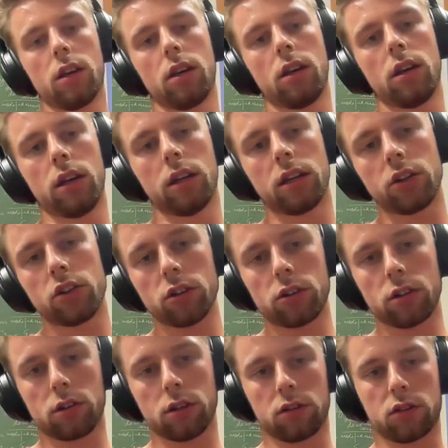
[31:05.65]
In addition to
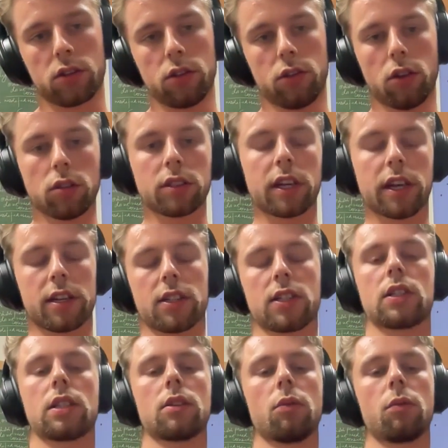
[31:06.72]
those null
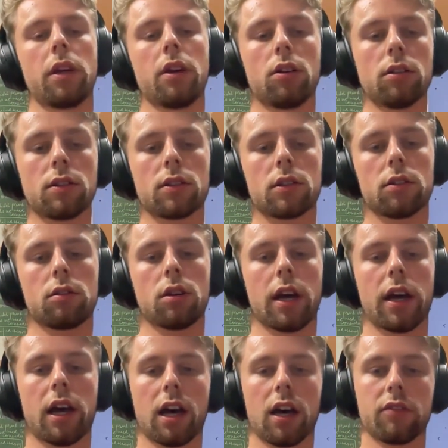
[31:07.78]
tests, we also
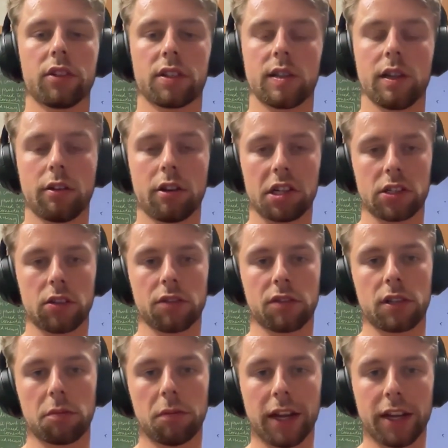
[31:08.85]
have a series of
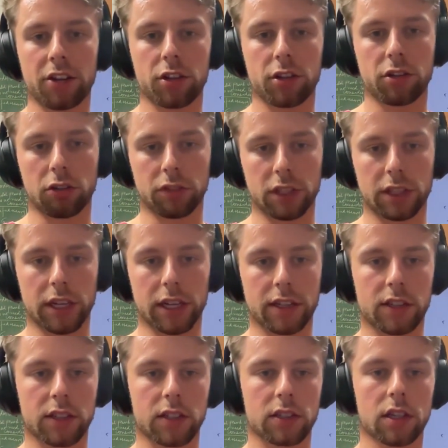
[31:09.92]
simulation-driven
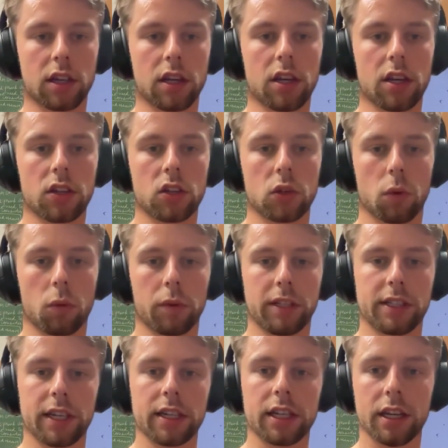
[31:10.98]
tests. So what we
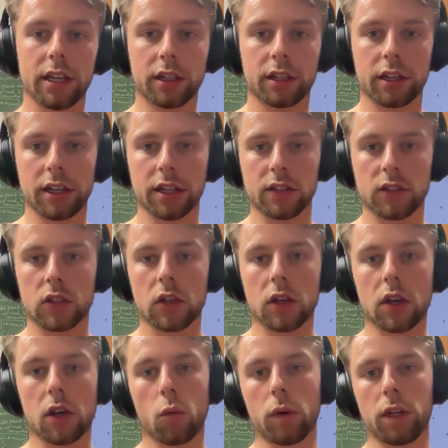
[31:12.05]
did here is
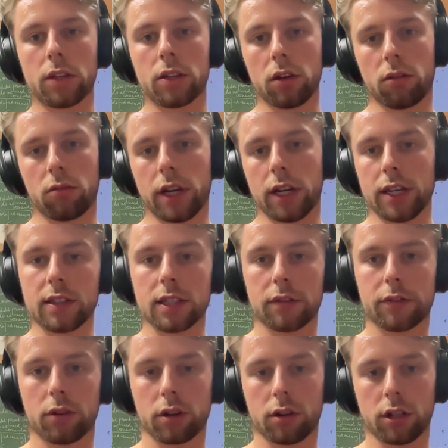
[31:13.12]
we took realistic
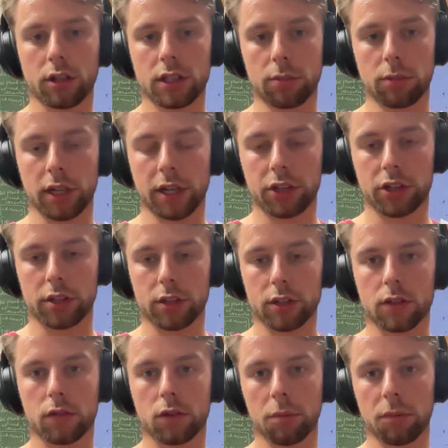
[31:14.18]
foreground simulations
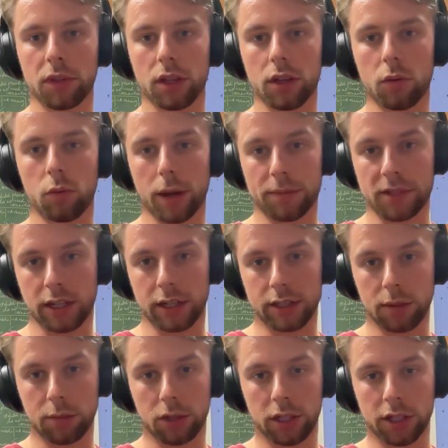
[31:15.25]
from the web sky
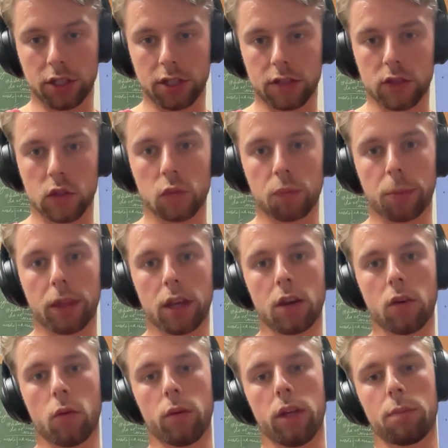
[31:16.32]
simulations.
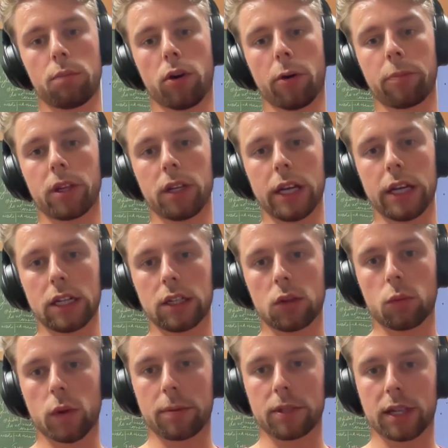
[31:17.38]
We populated the
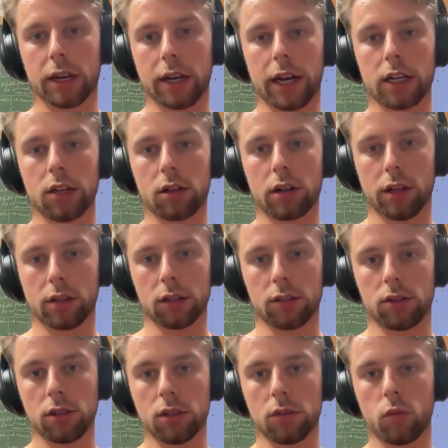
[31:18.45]
web sky halo
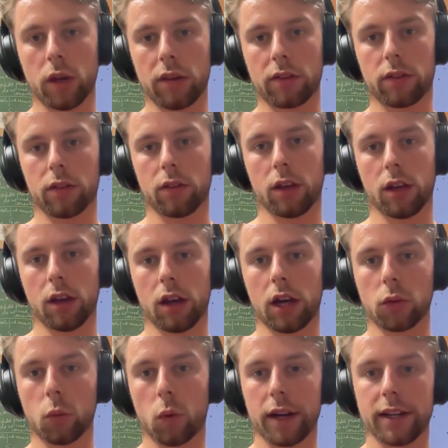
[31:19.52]
catalog with
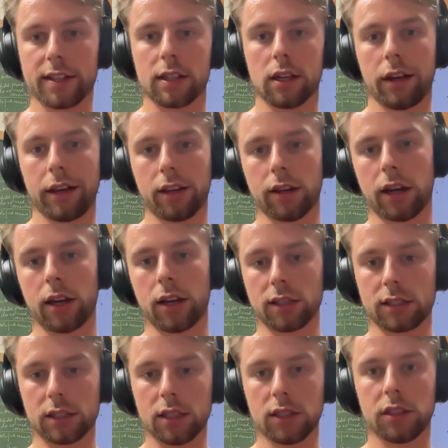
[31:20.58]
unWISE light
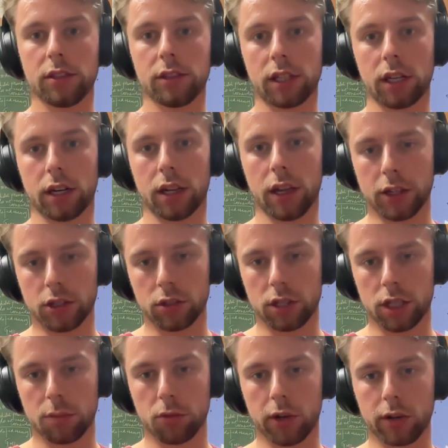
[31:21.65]
galaxies using an HRD
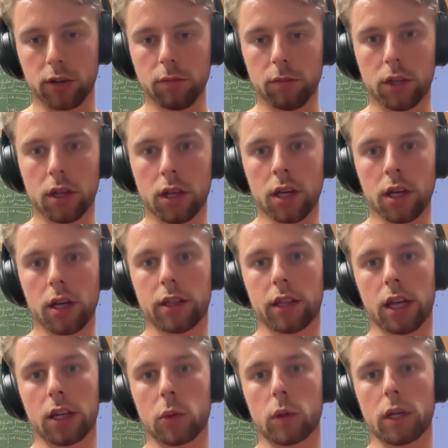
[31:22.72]
model. And
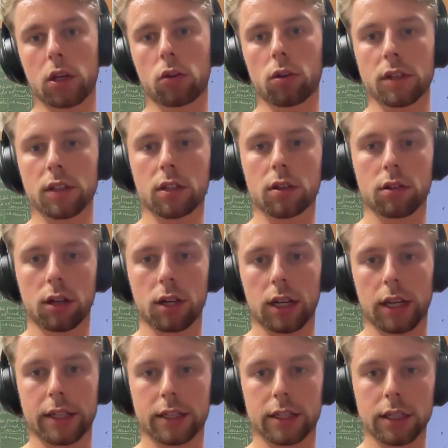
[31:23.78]
then we
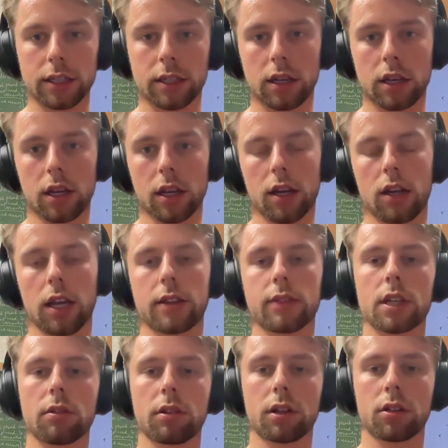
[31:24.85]
cross-correlated a lensing
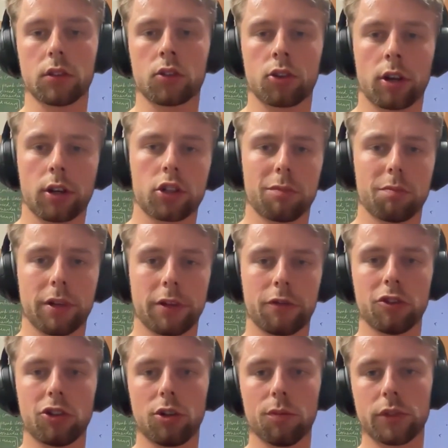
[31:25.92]
reconstruction
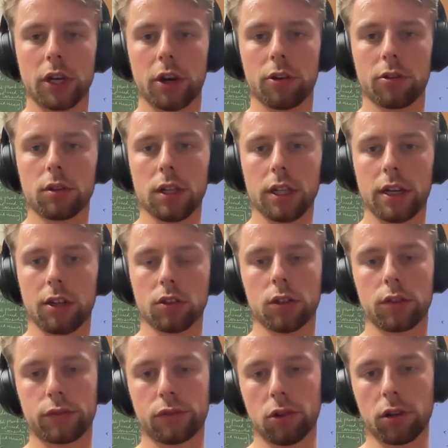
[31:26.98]
performed only on the
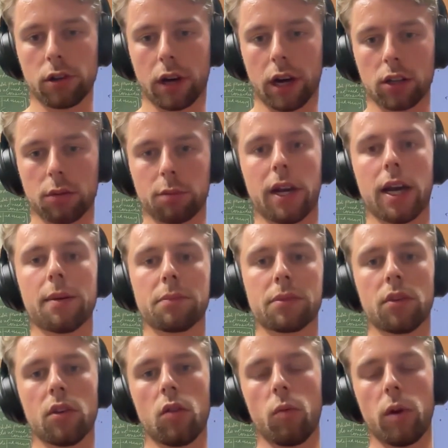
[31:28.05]
foreground
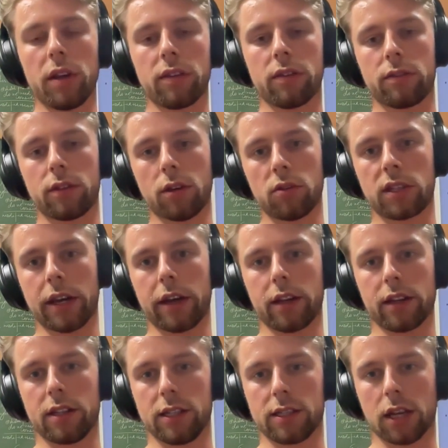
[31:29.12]
maps with those
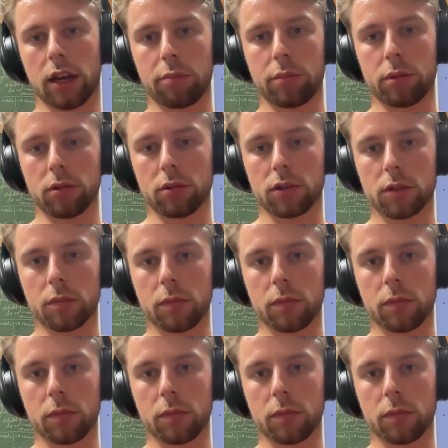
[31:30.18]
galaxy samples.